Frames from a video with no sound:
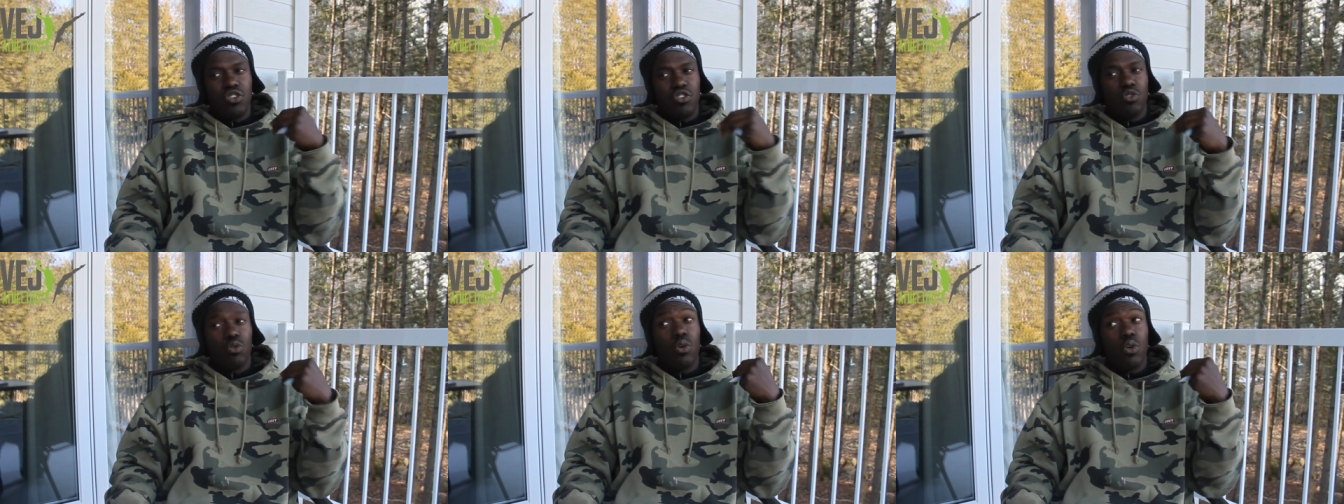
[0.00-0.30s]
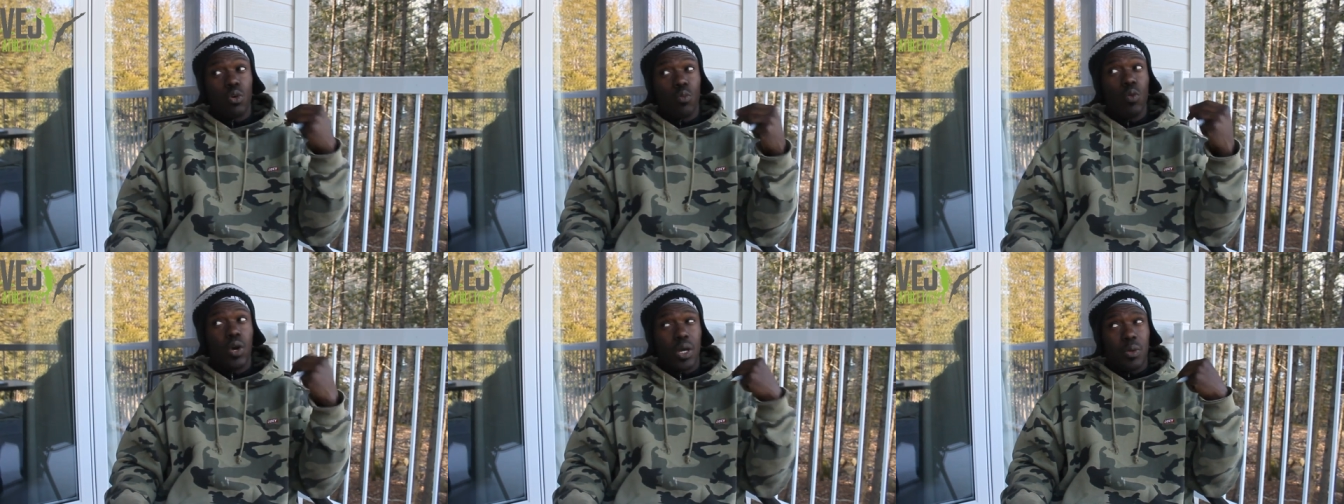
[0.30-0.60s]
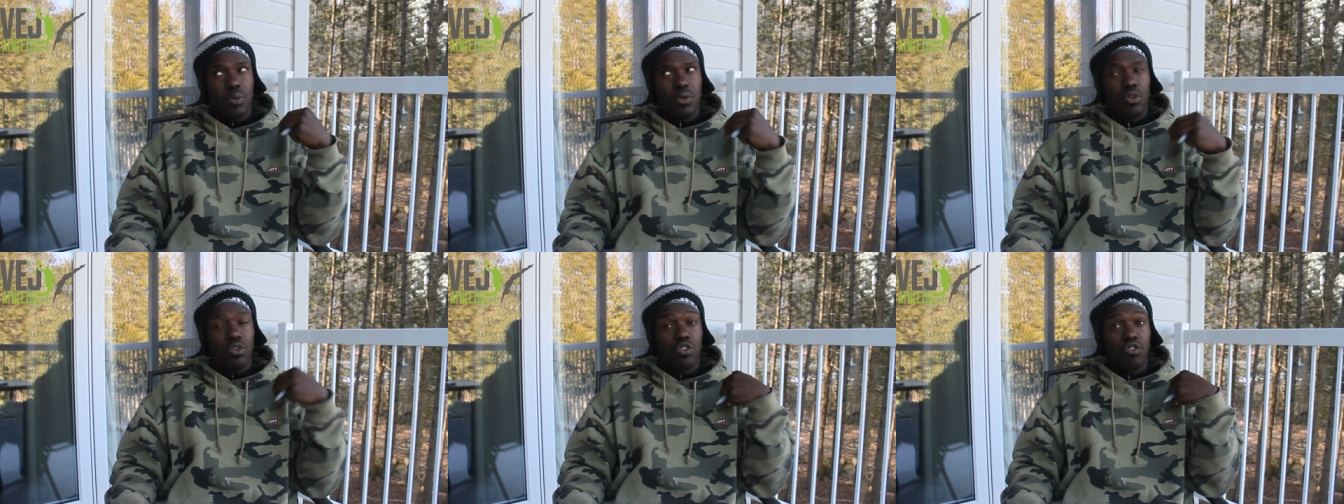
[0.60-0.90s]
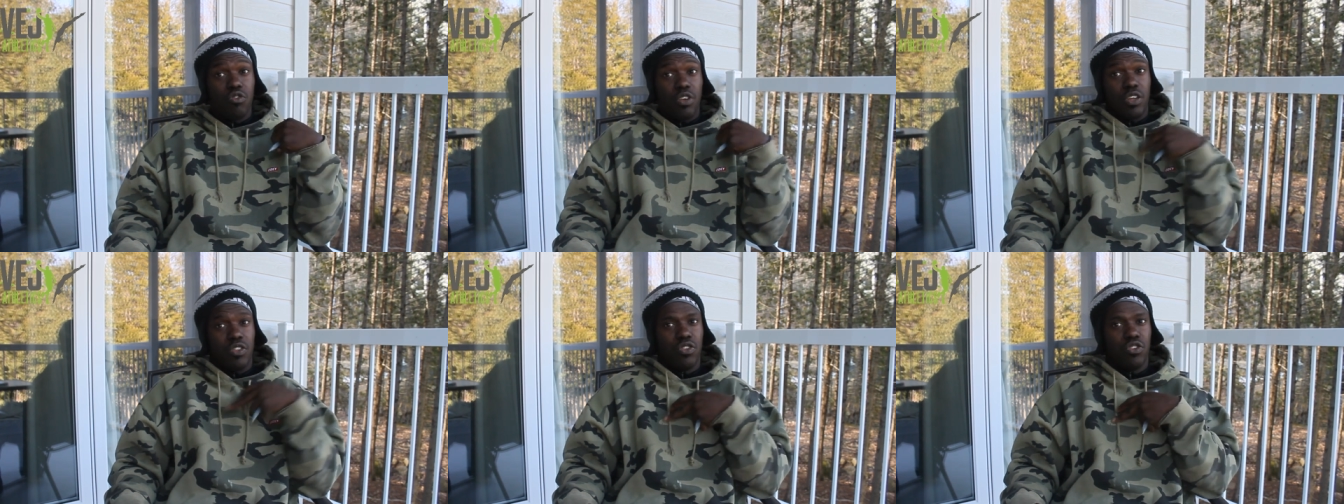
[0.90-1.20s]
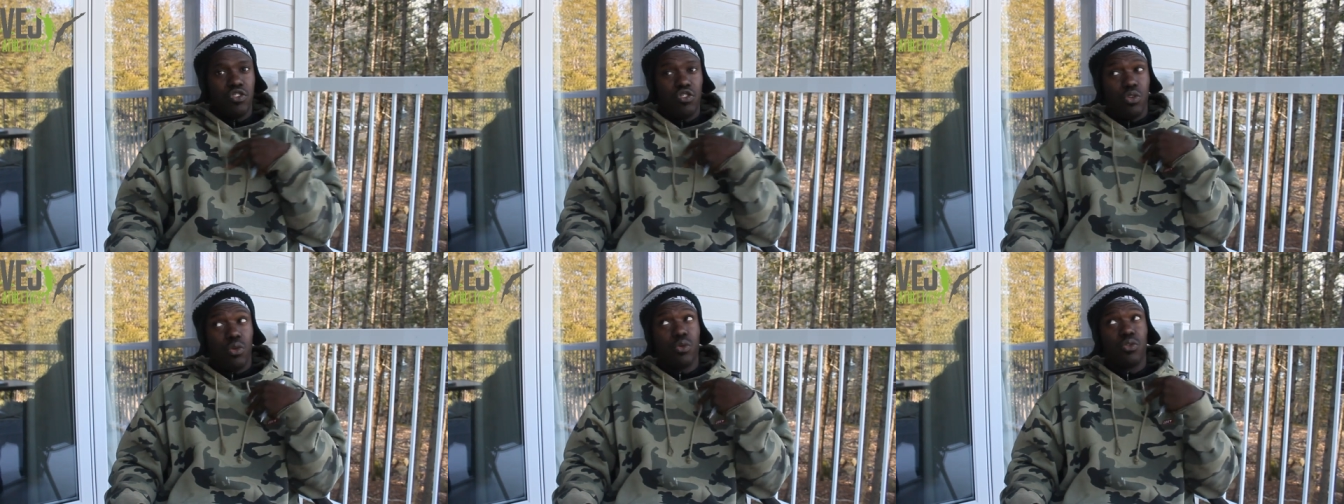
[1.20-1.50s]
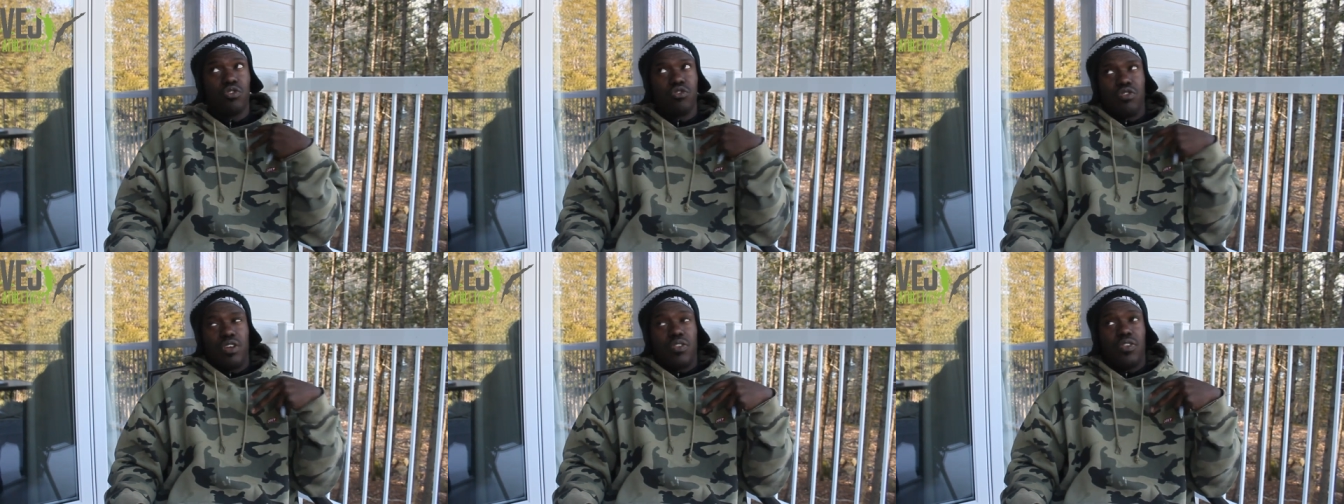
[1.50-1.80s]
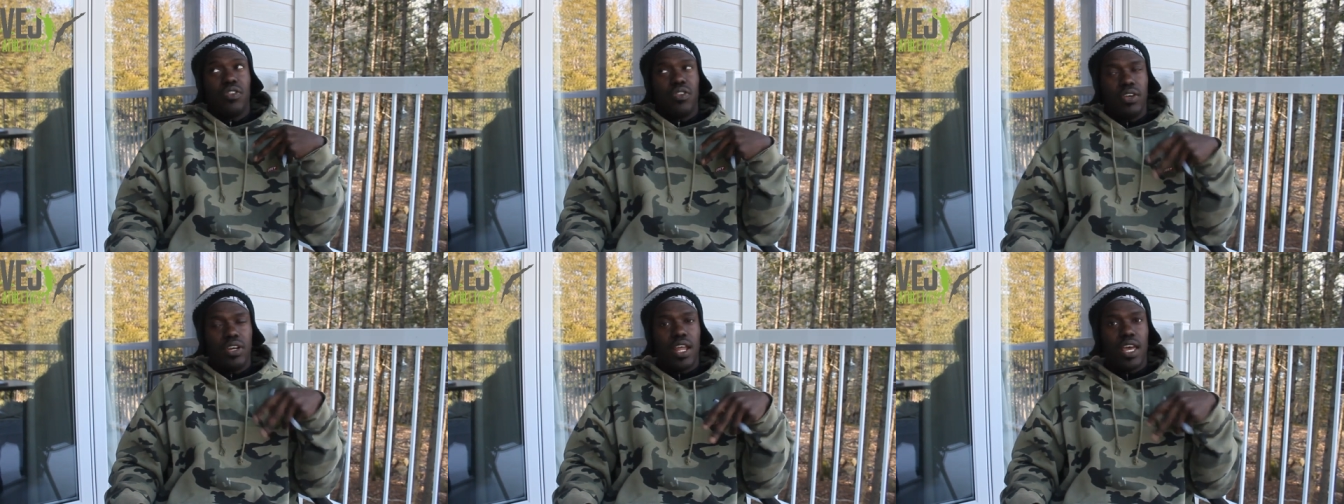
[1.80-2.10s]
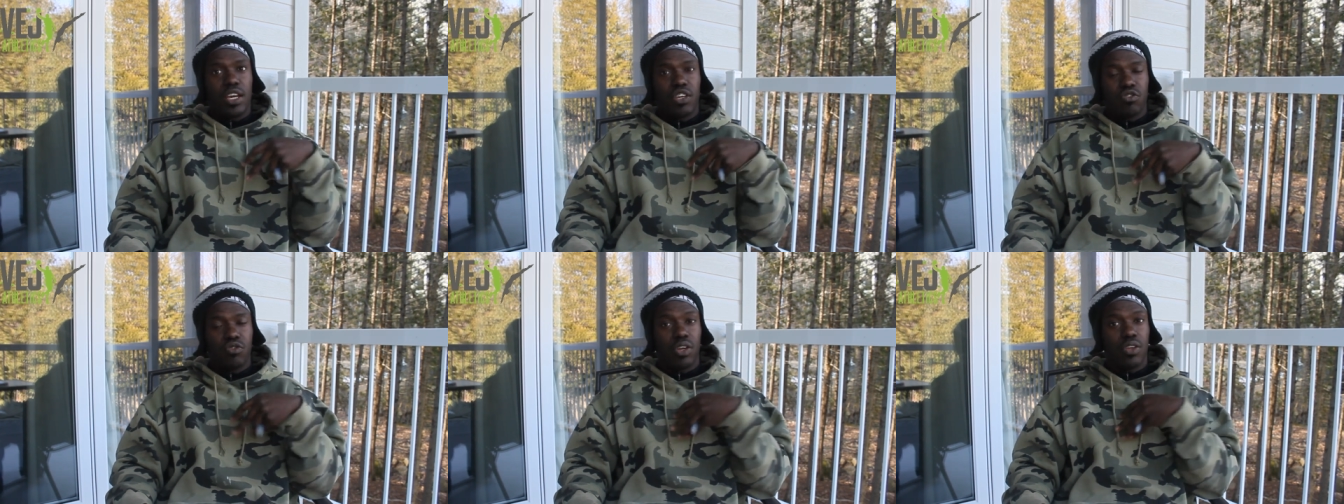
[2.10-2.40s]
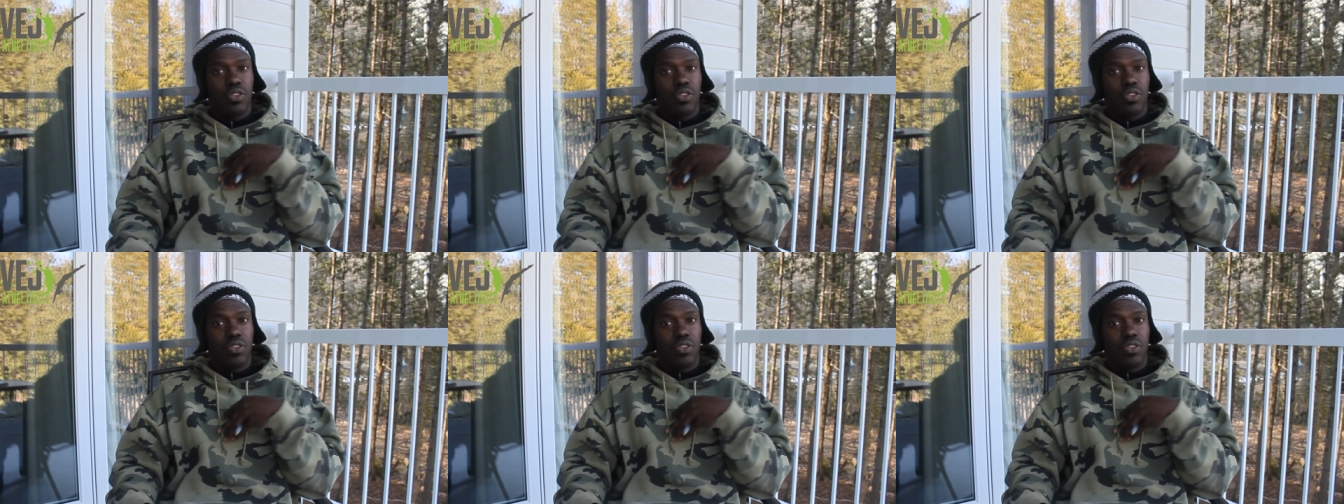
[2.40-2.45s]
So what can we do to strengthen the shoulder, strengthen the neck,